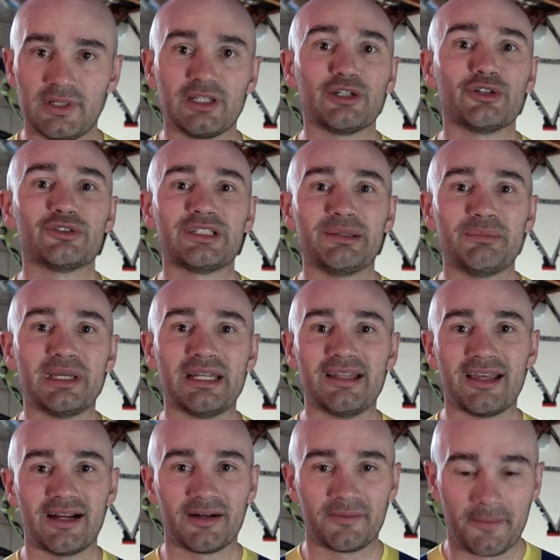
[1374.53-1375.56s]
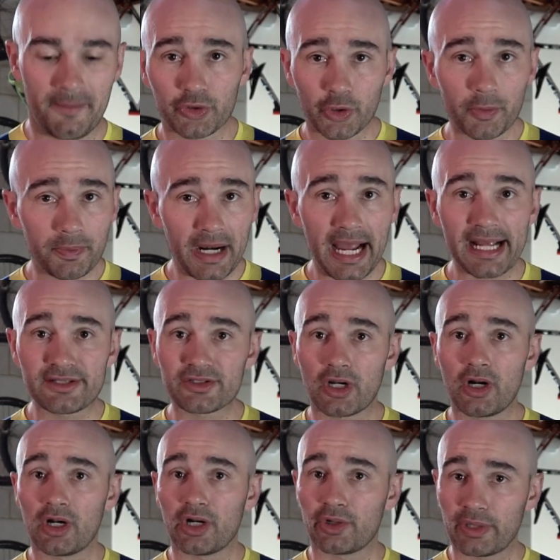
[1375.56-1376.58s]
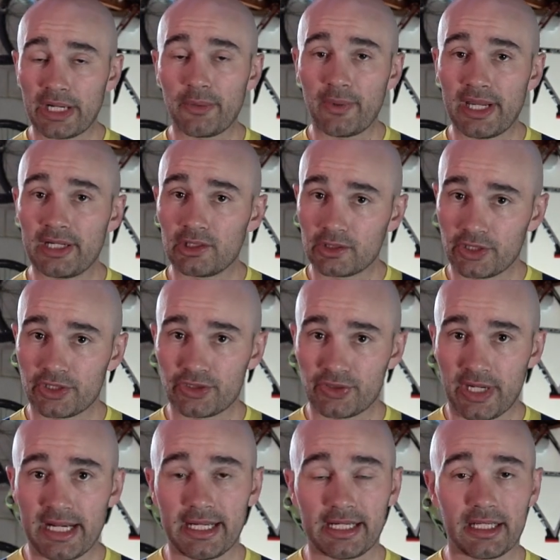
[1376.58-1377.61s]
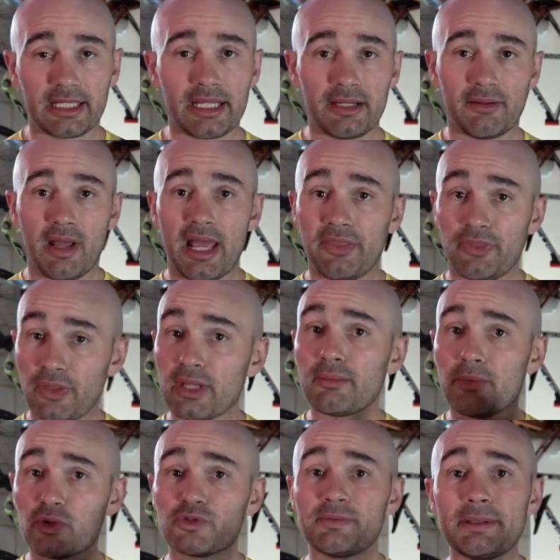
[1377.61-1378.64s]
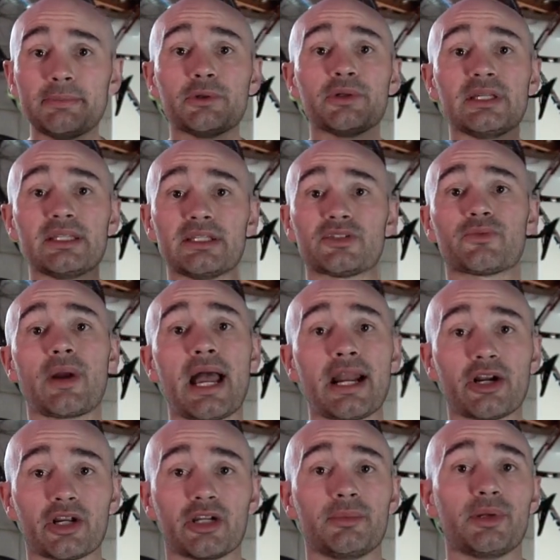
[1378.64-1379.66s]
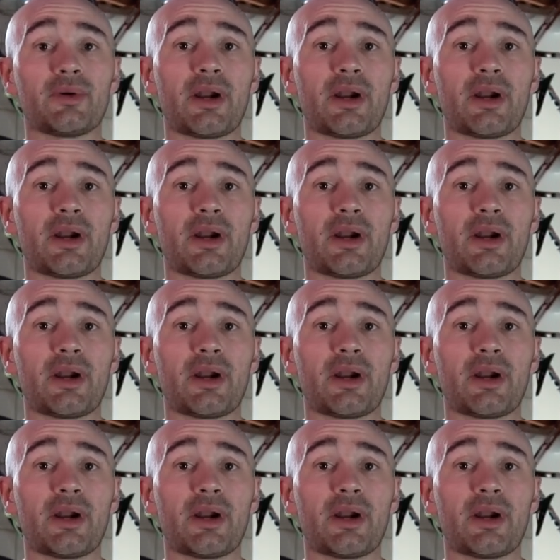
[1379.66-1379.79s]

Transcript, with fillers: little tidbit there. Group rides are a great way to learn training. Again, I think most people in this ride are gonna be